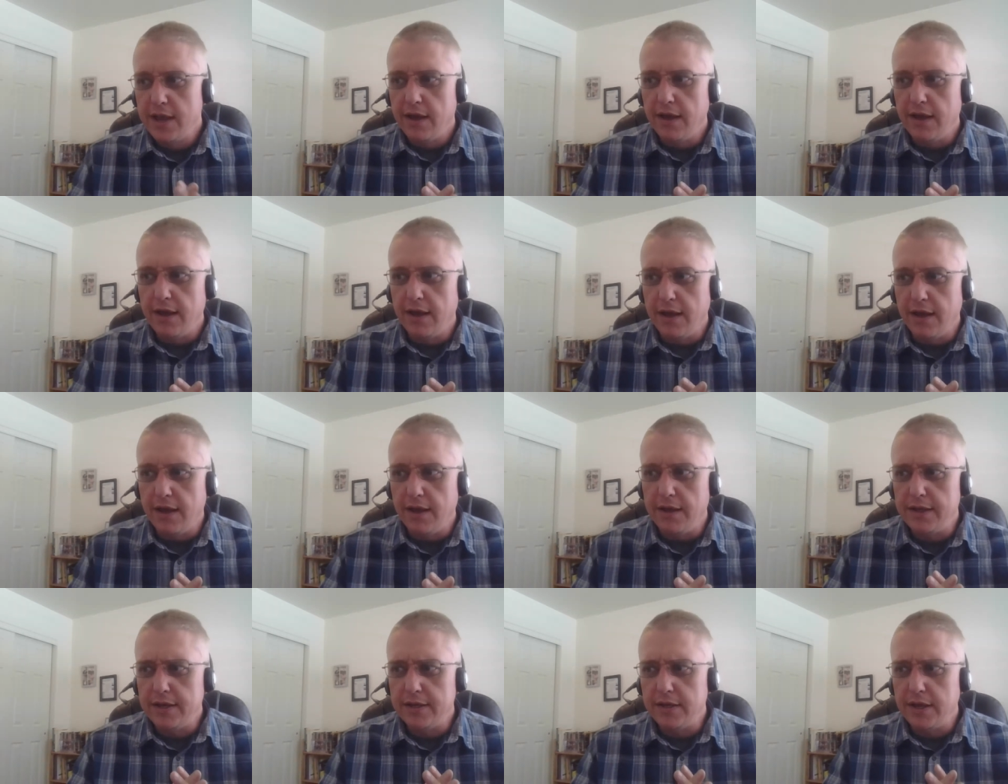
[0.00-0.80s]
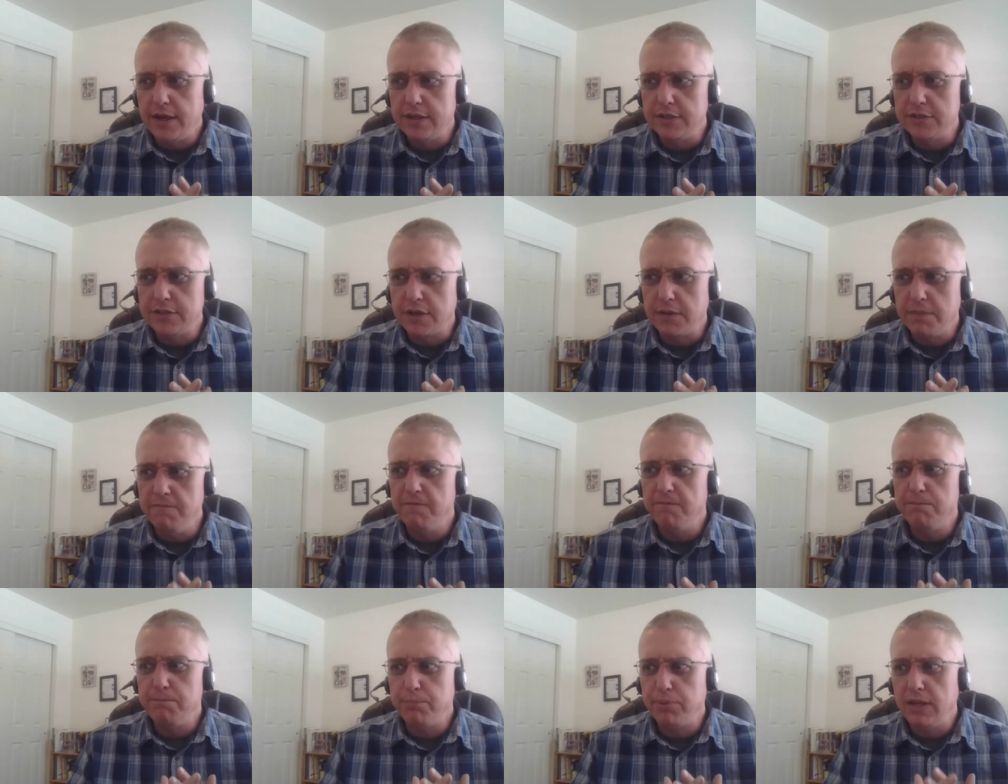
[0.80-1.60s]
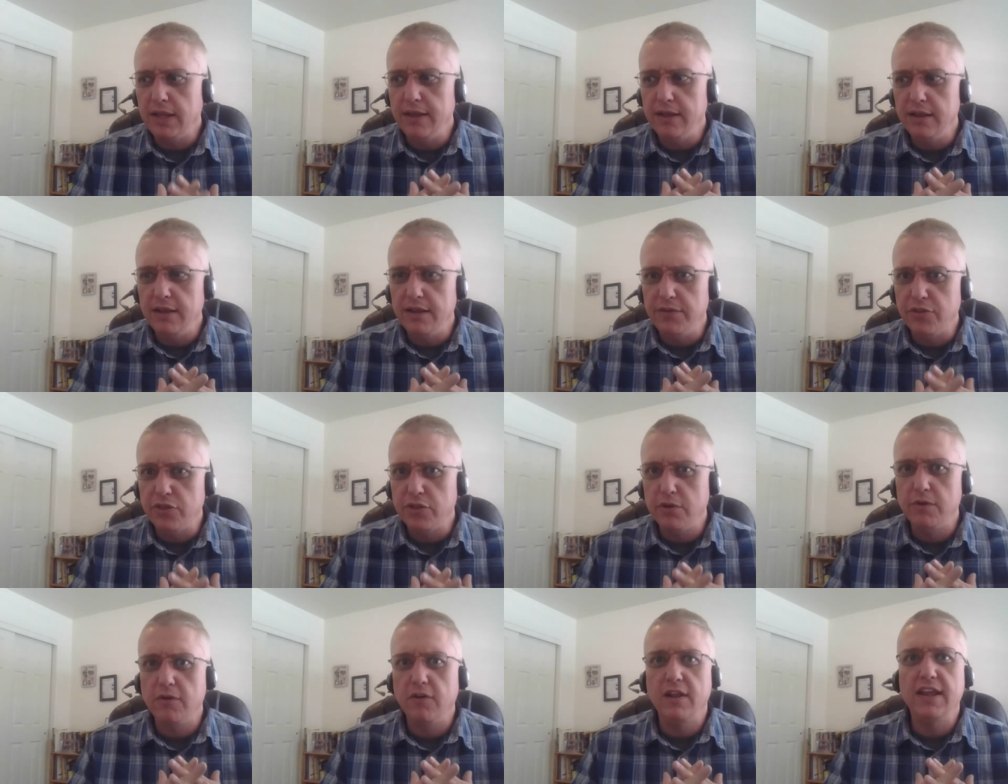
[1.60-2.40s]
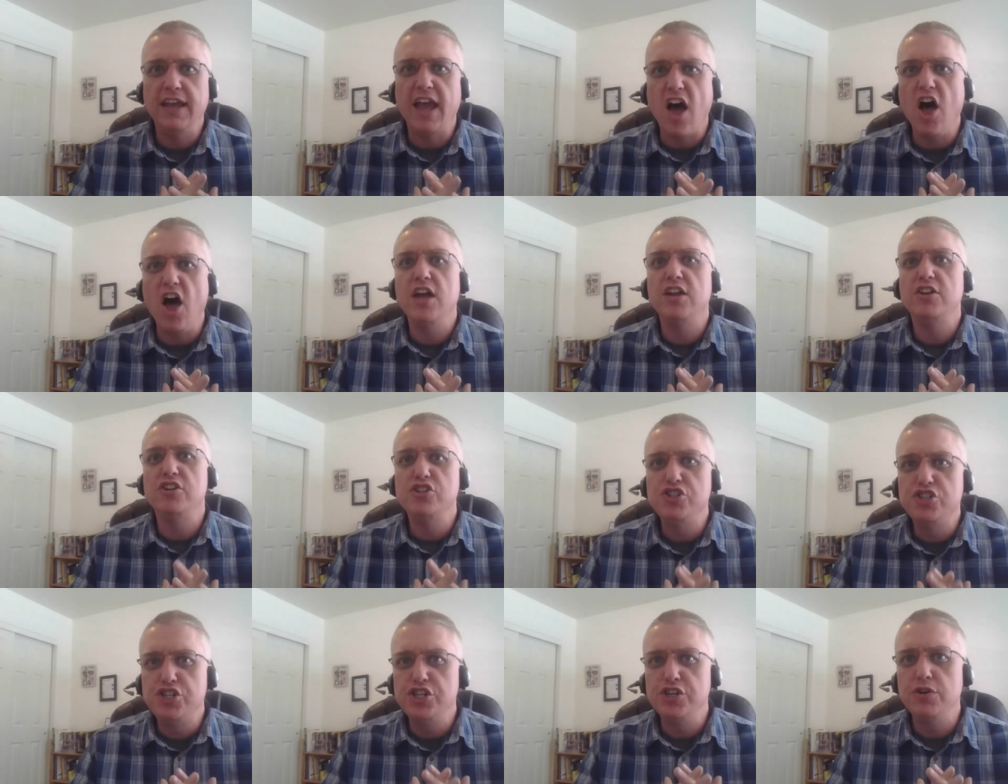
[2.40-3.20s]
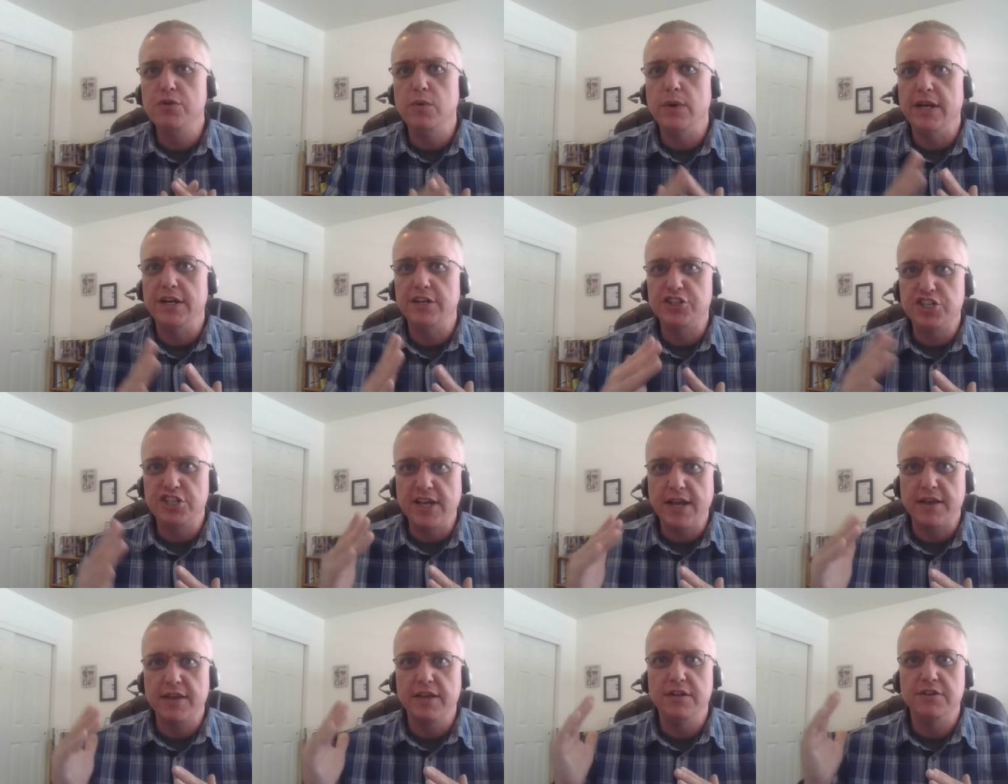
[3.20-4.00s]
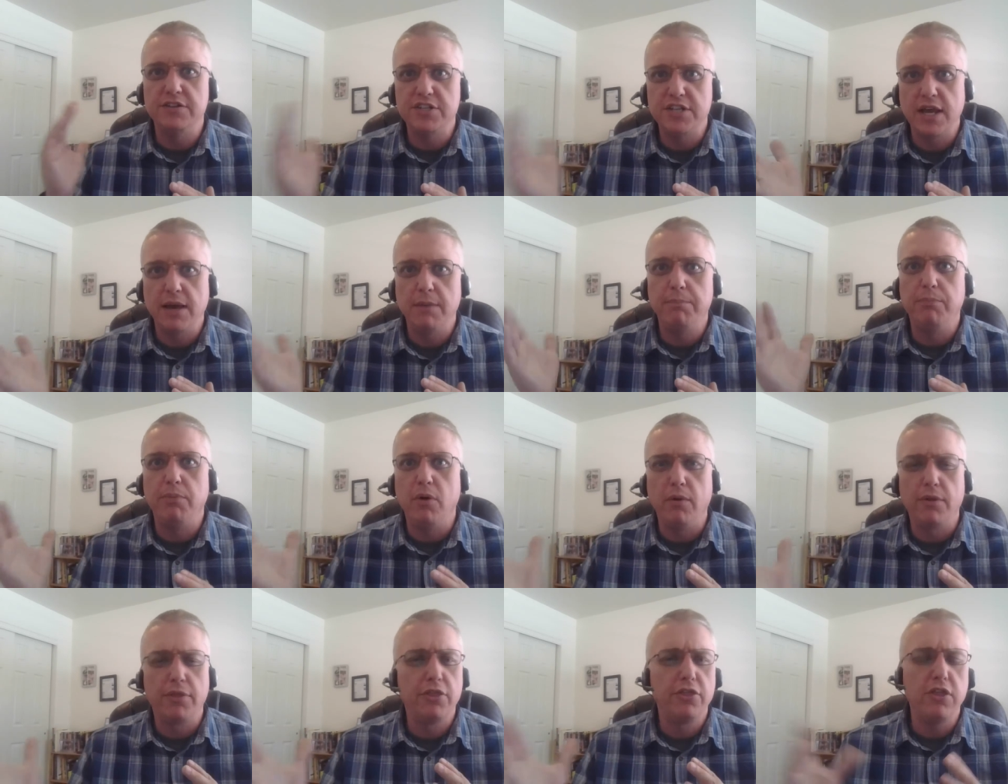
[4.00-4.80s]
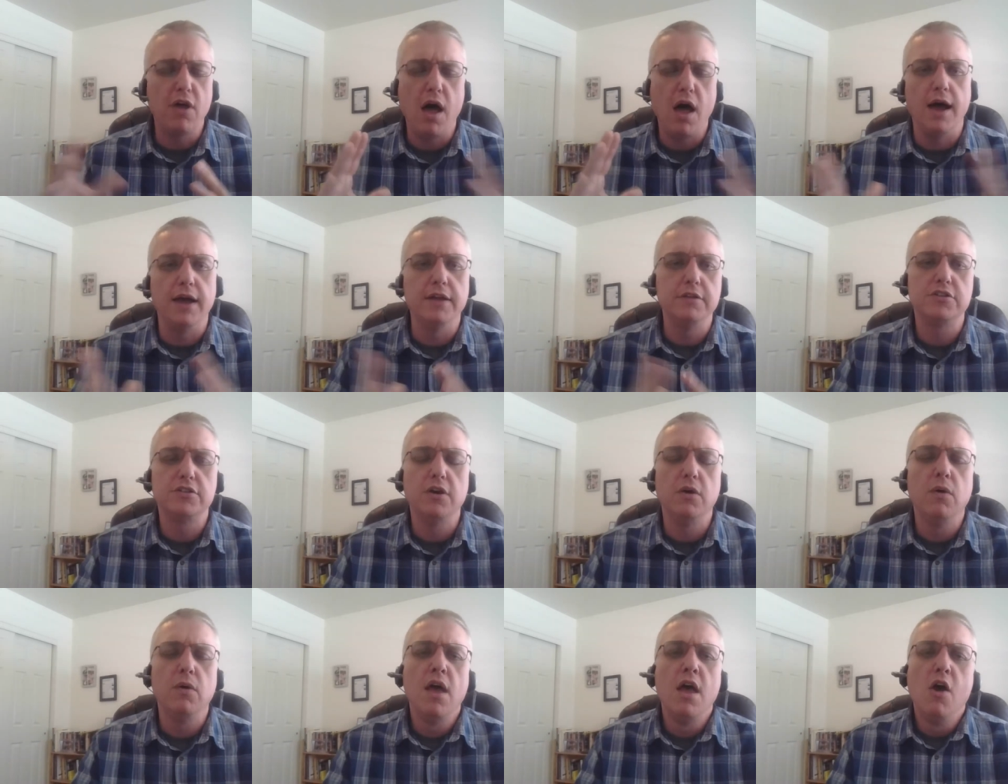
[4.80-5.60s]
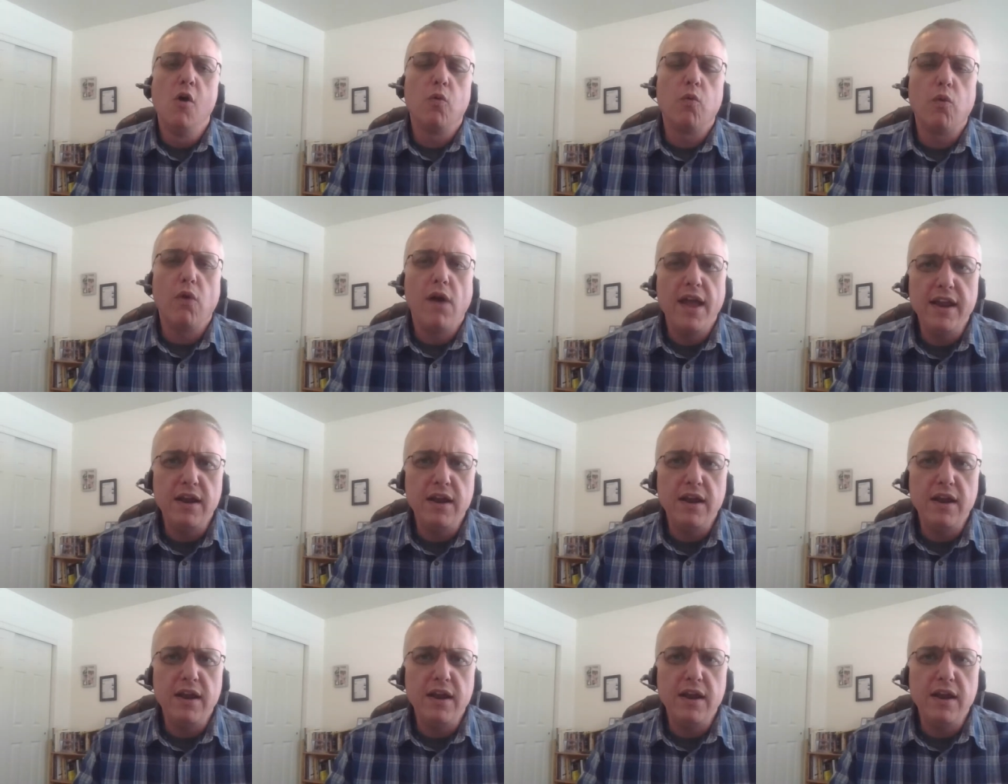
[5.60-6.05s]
uh, is a completely, thoroughly un Jewish Second Temple thought. So, right